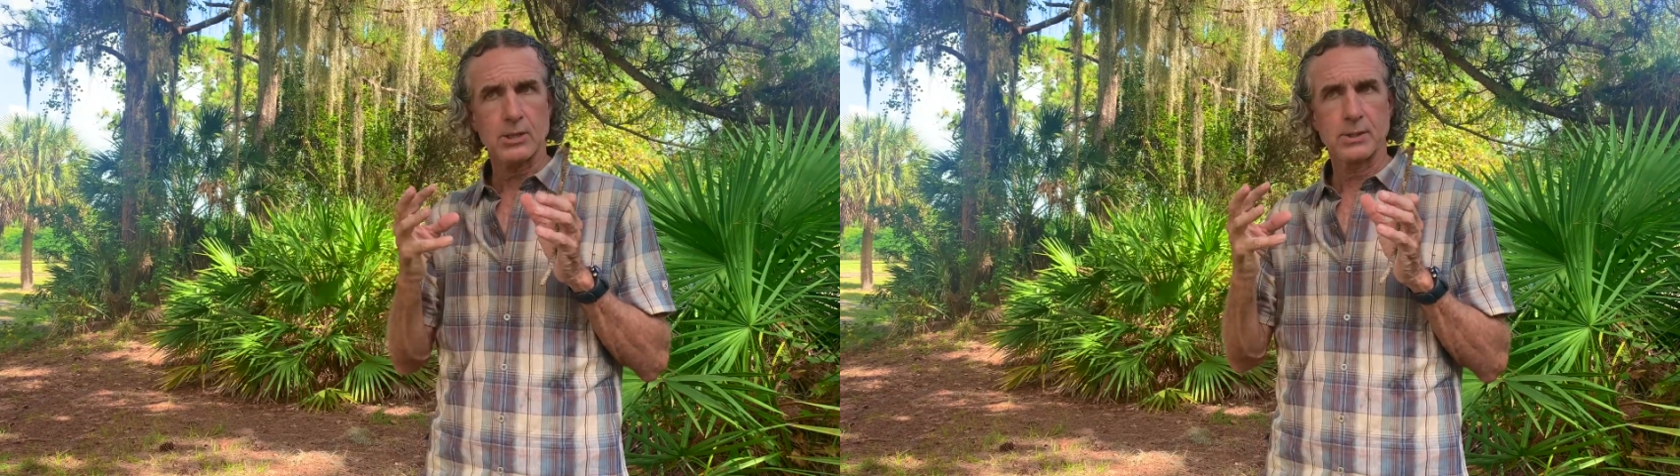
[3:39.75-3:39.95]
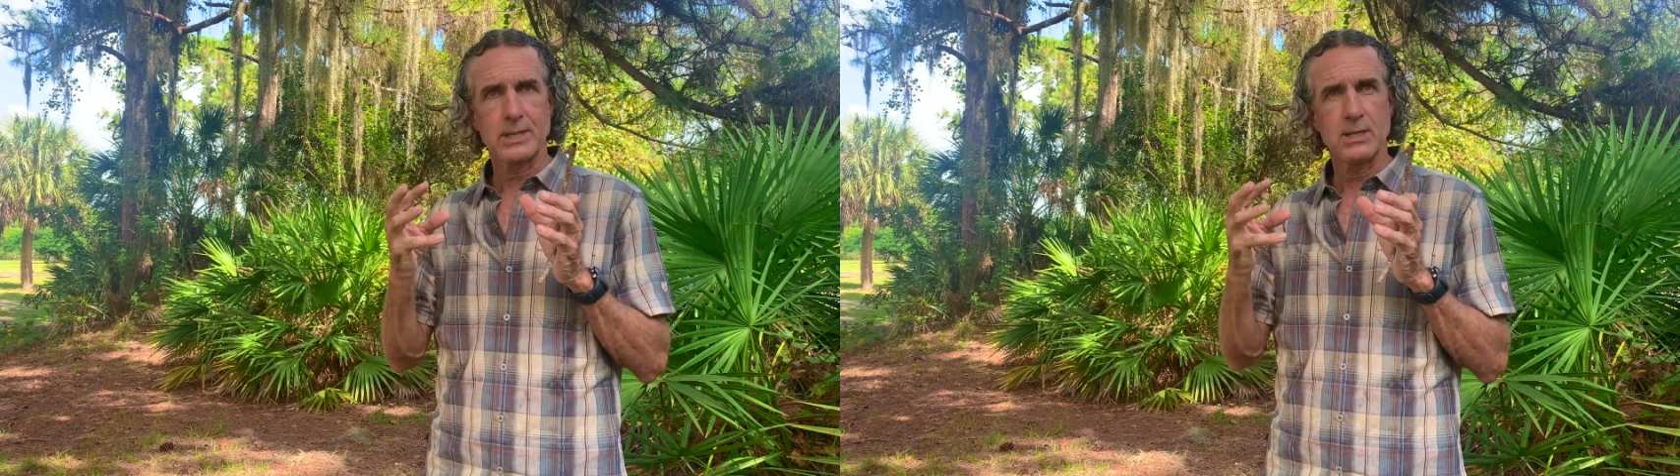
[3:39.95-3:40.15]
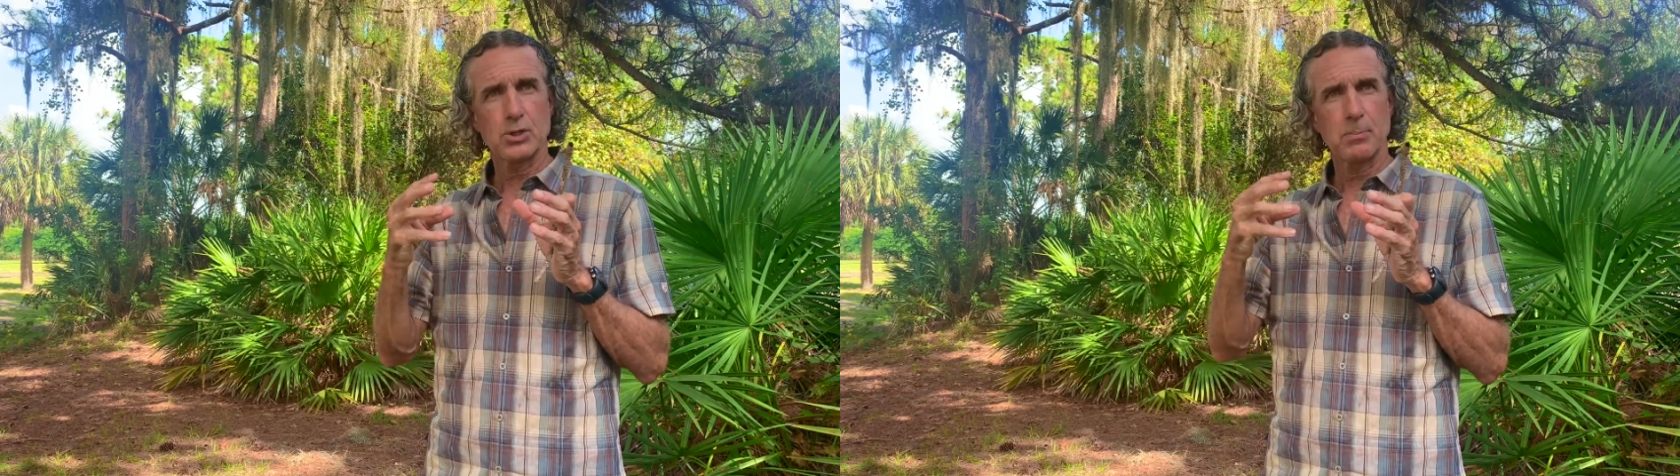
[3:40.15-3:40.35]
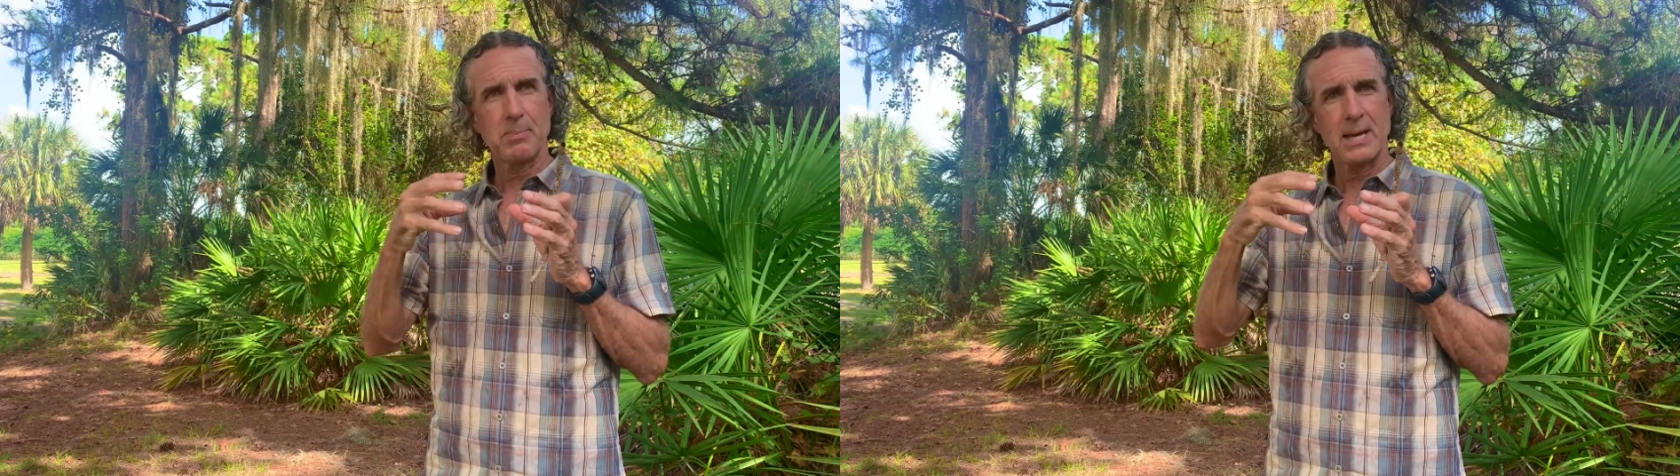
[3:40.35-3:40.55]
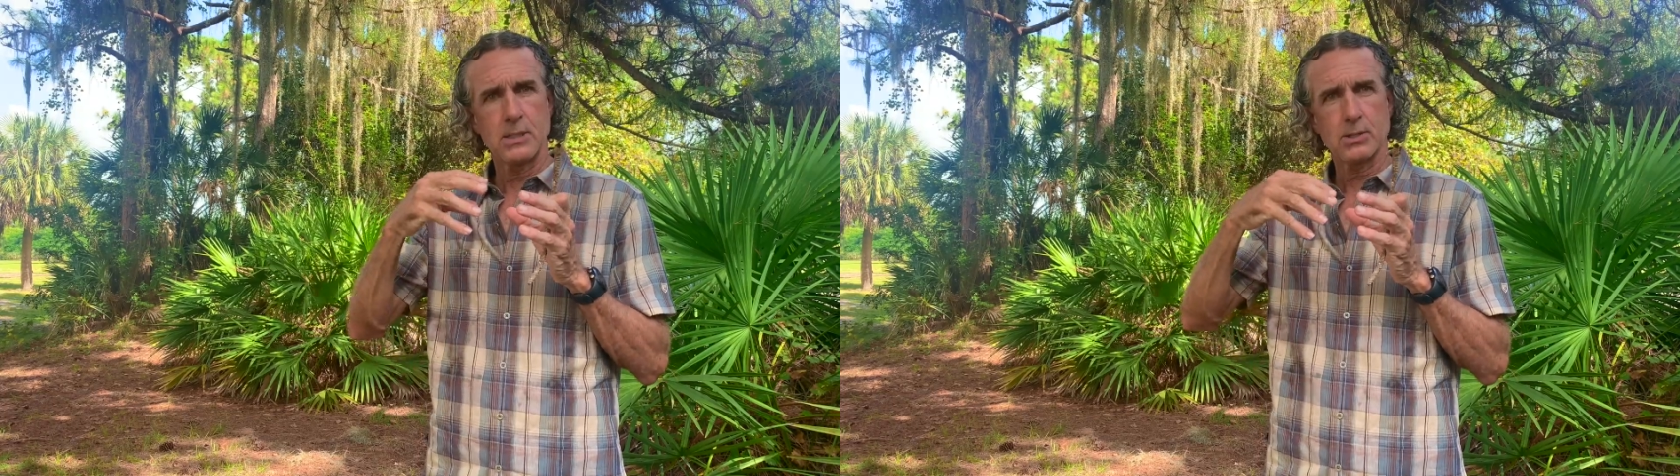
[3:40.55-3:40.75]
actually
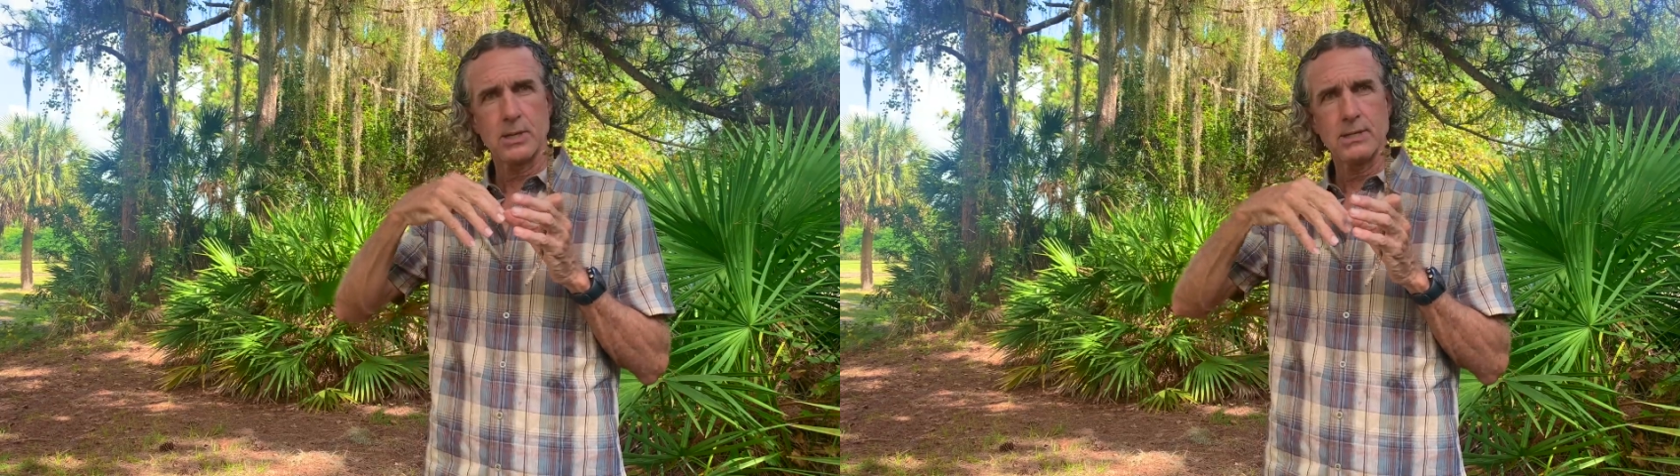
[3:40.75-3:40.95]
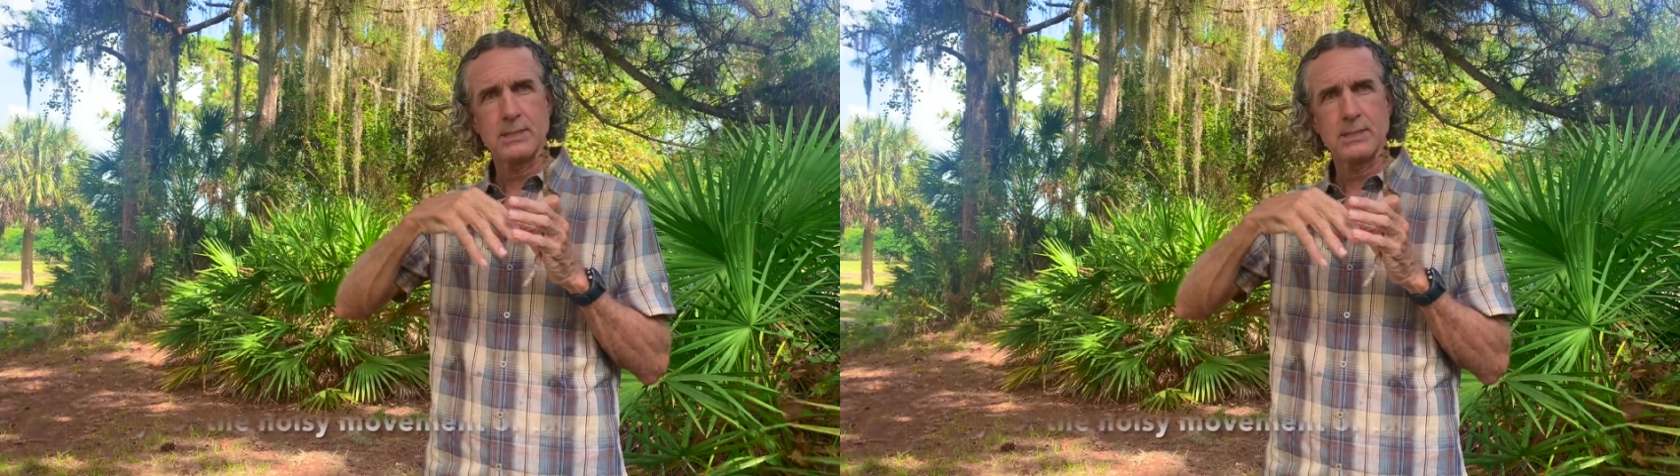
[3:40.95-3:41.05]
interpenetrate